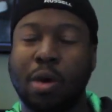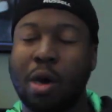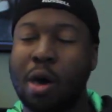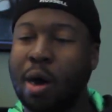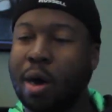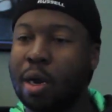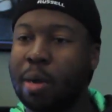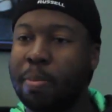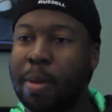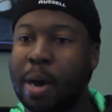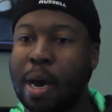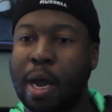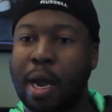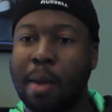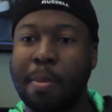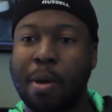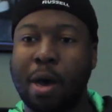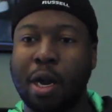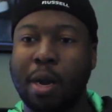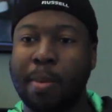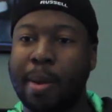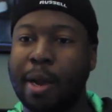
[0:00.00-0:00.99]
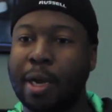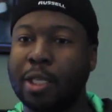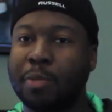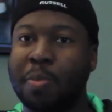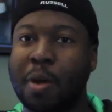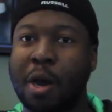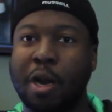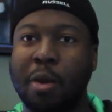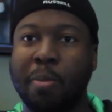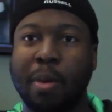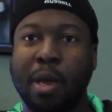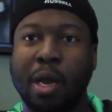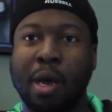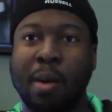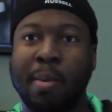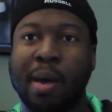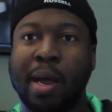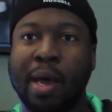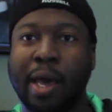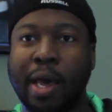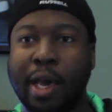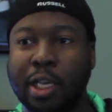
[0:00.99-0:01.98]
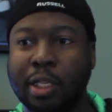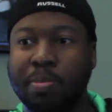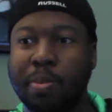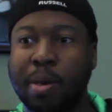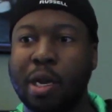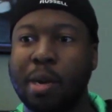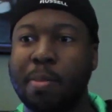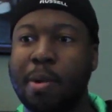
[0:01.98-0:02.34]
I'm all about Spider-Man, all about X-Men.